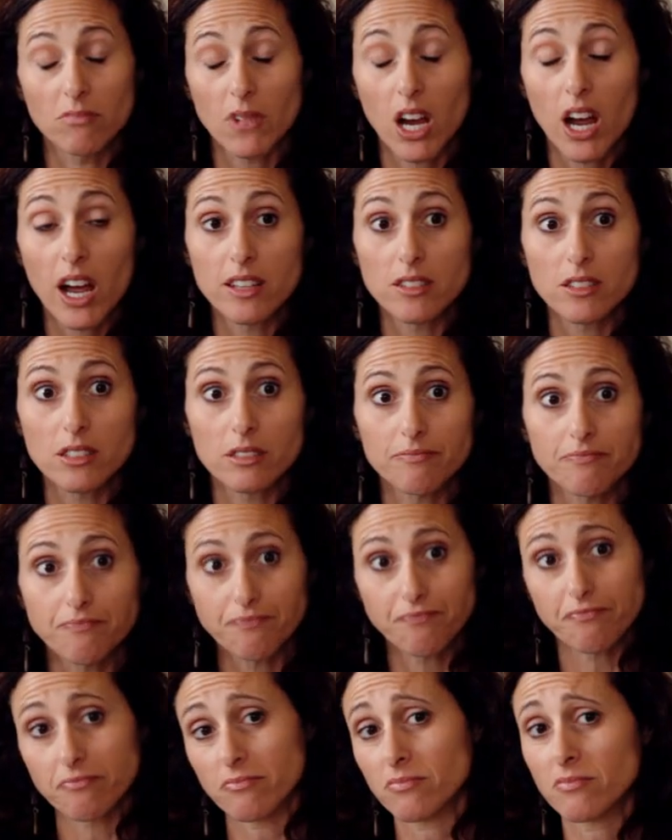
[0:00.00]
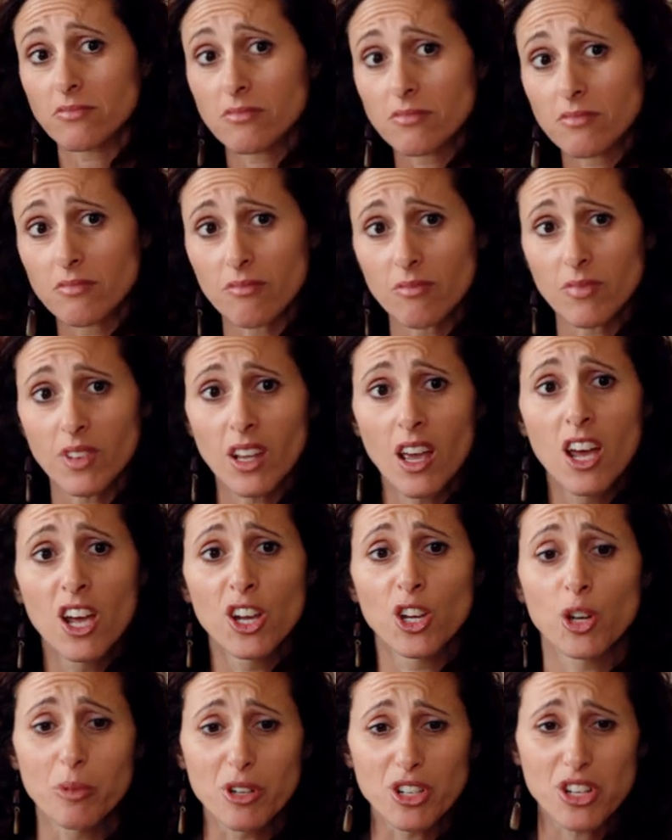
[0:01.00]
guys
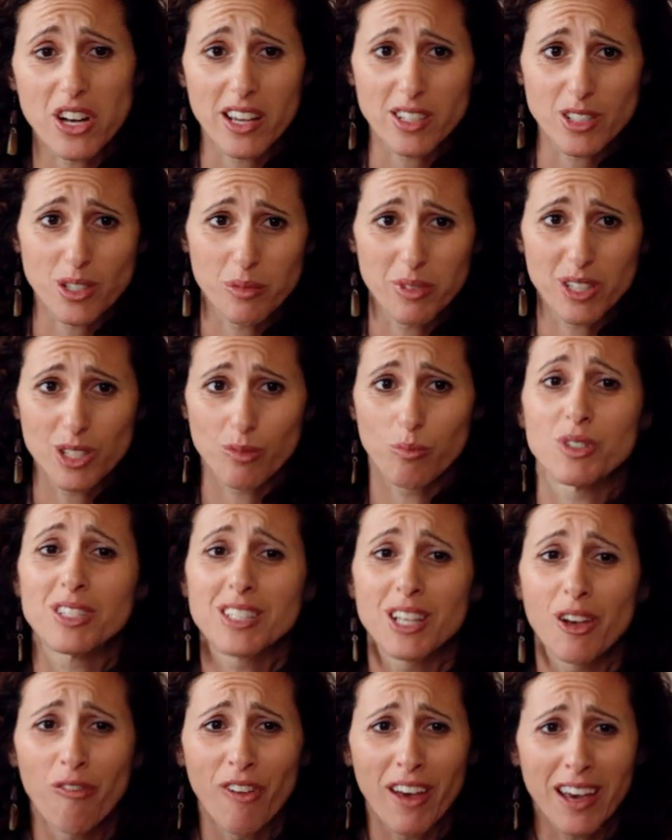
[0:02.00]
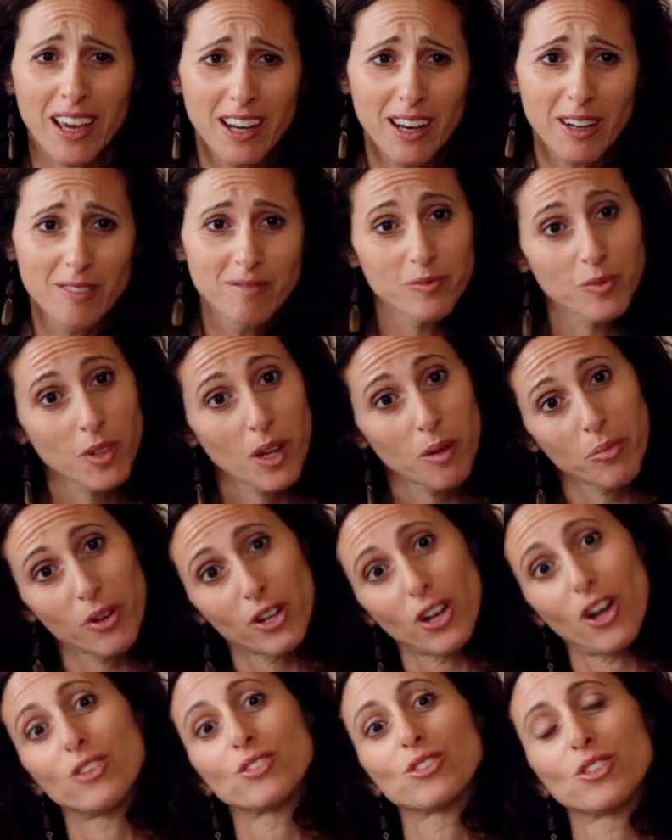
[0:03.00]
your mission has to be specific
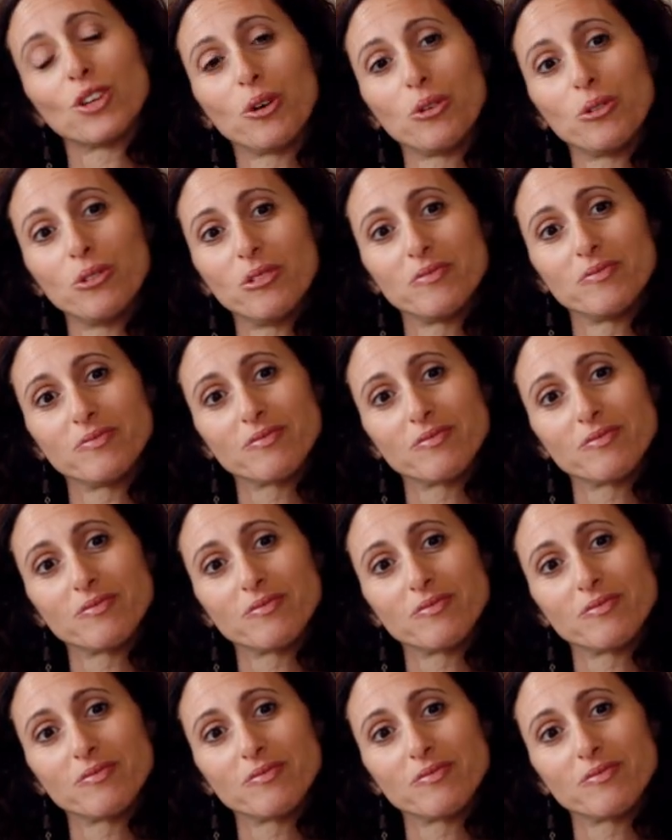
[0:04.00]
but also